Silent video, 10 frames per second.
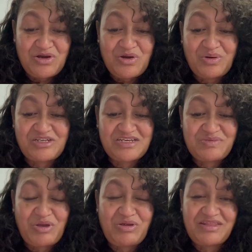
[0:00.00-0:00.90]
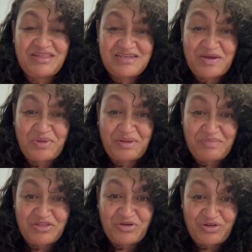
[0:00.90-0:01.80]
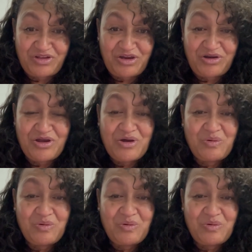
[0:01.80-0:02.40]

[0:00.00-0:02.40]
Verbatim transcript: who had just married in the temple a month earlier,